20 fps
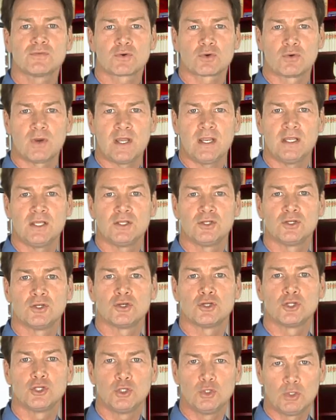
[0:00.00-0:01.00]
of credit
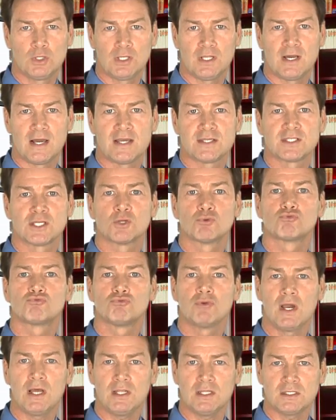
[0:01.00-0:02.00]
you're utilizing
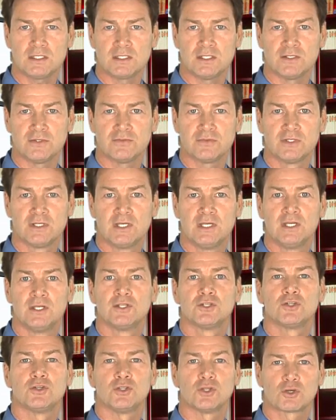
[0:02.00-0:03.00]
relative
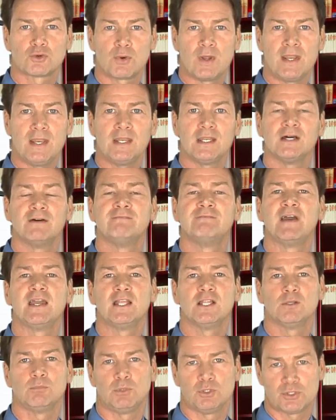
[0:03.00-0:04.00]
to the credit
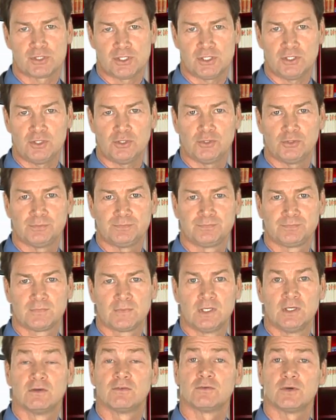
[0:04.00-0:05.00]
available to you.
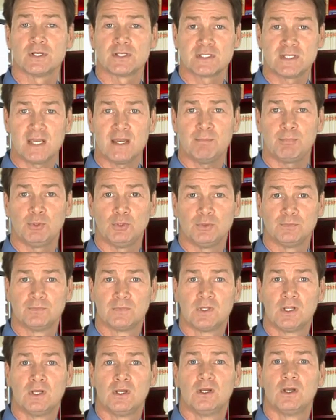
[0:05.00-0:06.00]
For example,
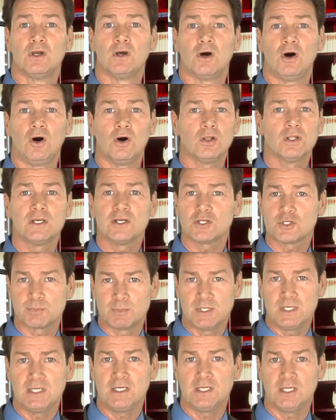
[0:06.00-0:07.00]
all else
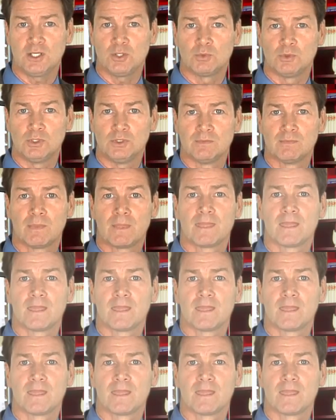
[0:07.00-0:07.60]
being equal,